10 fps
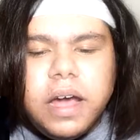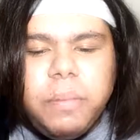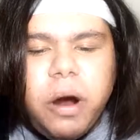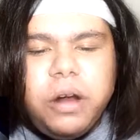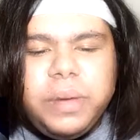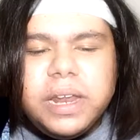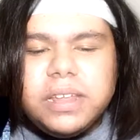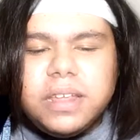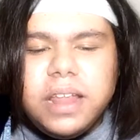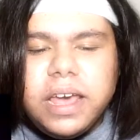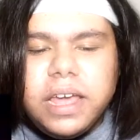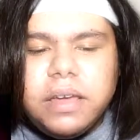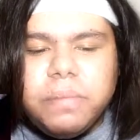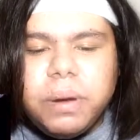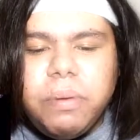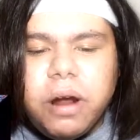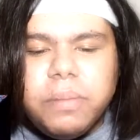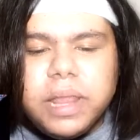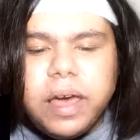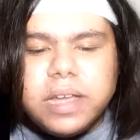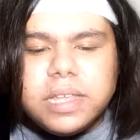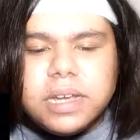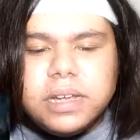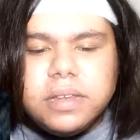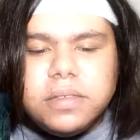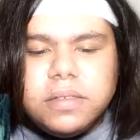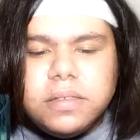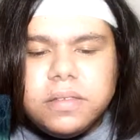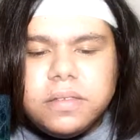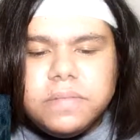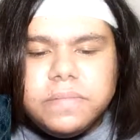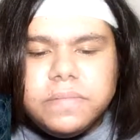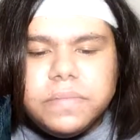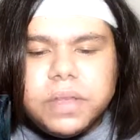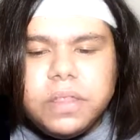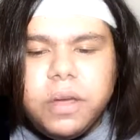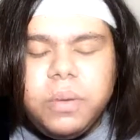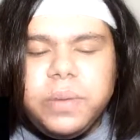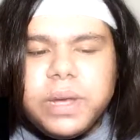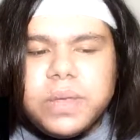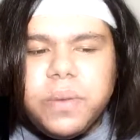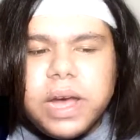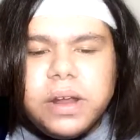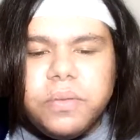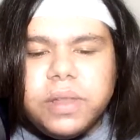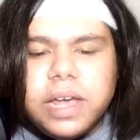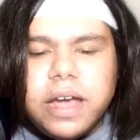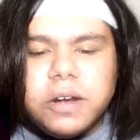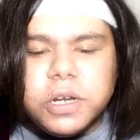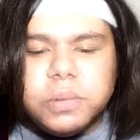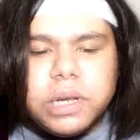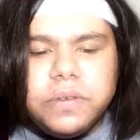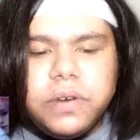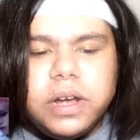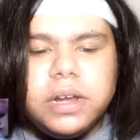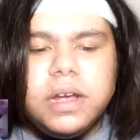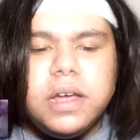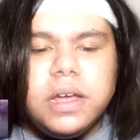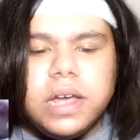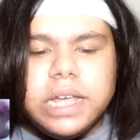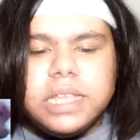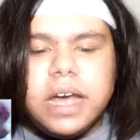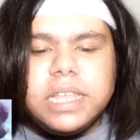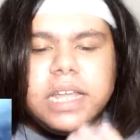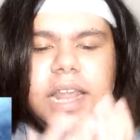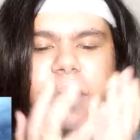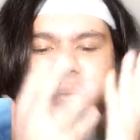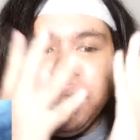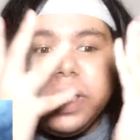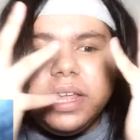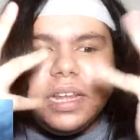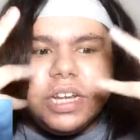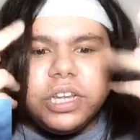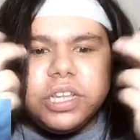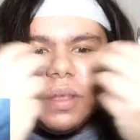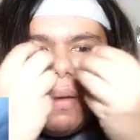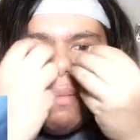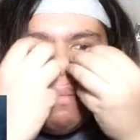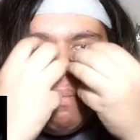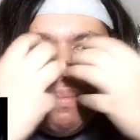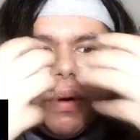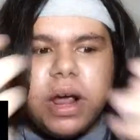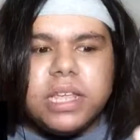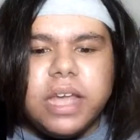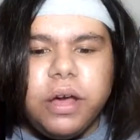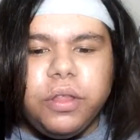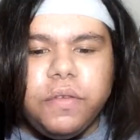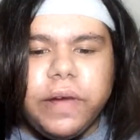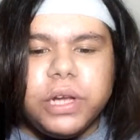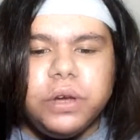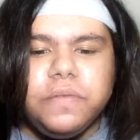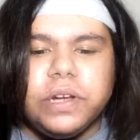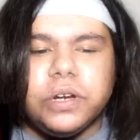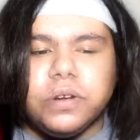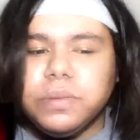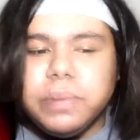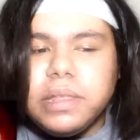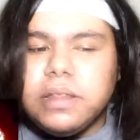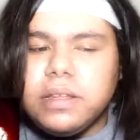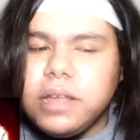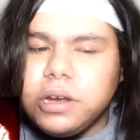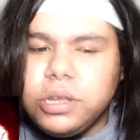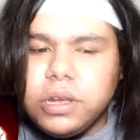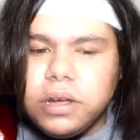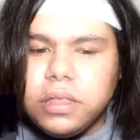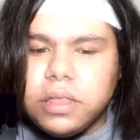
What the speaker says: a part of me doesn't like it, but a part of me likes it. The only reason why I don't really care too much for it is because it, like, really just brings out their facial features. But then that's actually a good